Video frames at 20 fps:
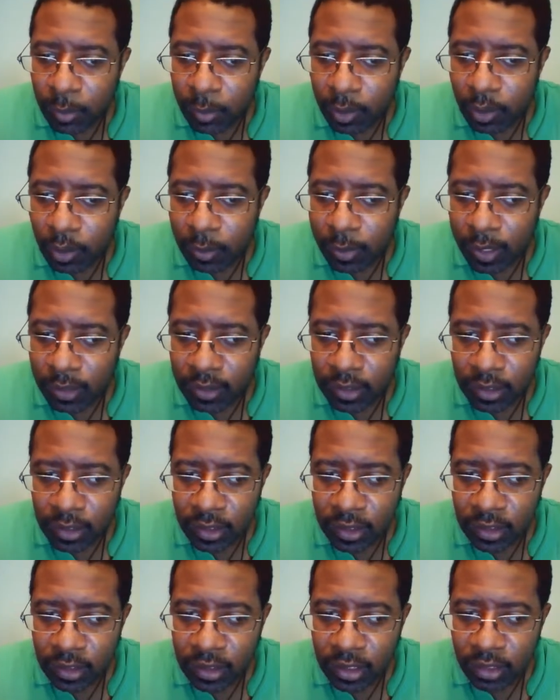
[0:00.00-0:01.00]
go back to
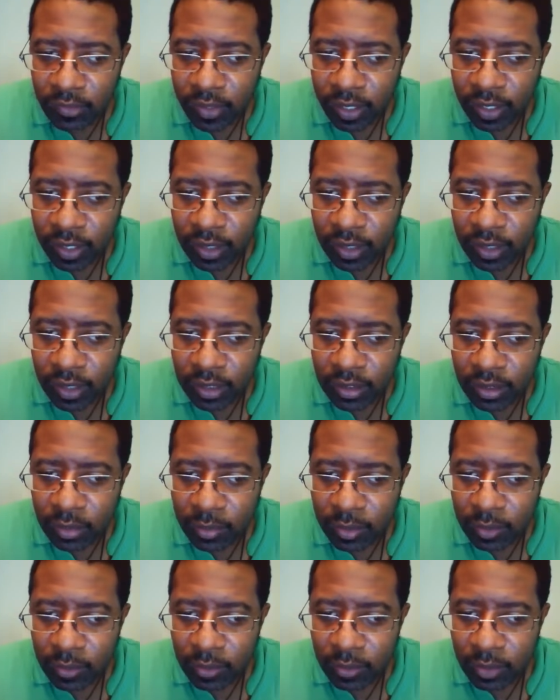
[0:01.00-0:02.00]
this and see if I can get
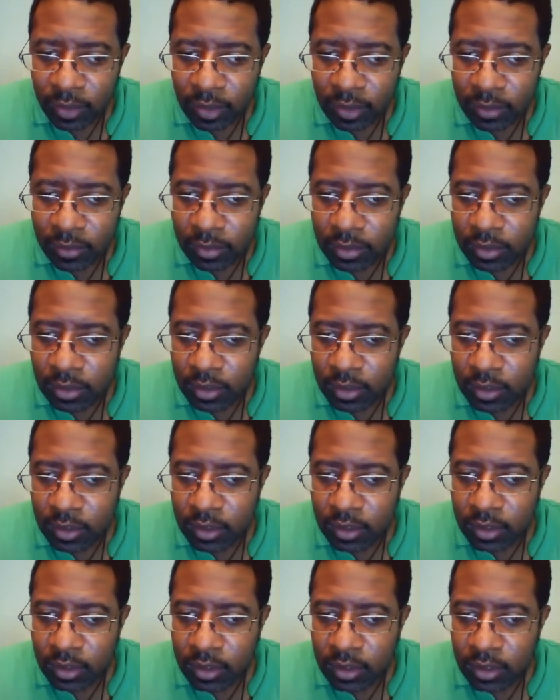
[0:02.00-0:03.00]
something on him.
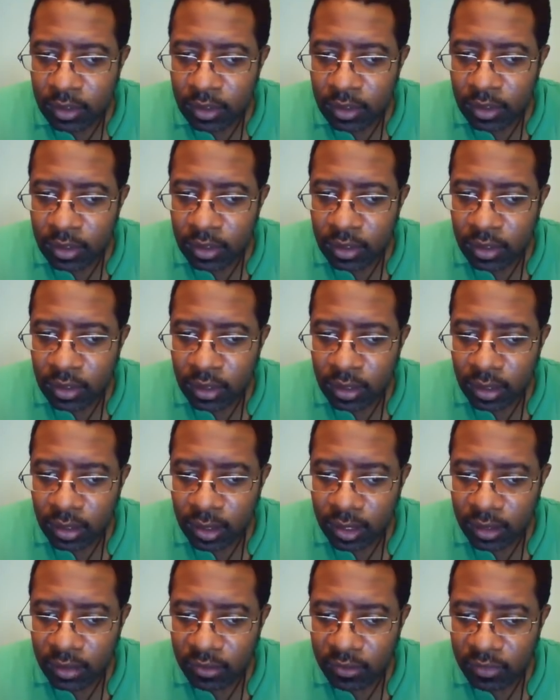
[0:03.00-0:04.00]

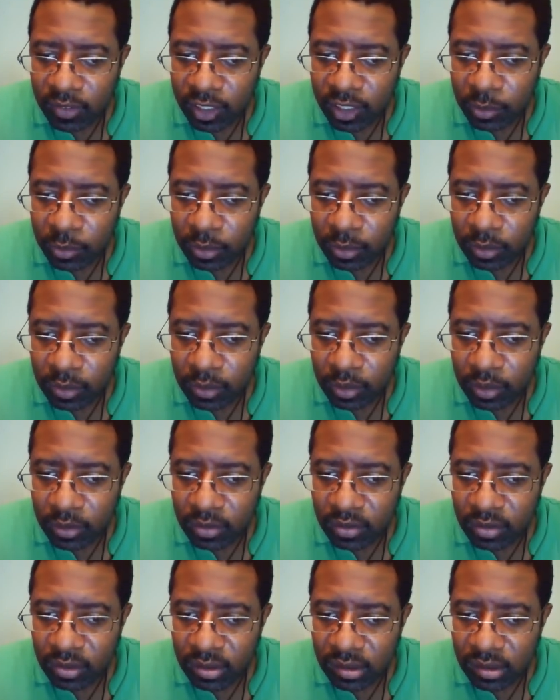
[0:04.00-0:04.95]
That's Facebook, though.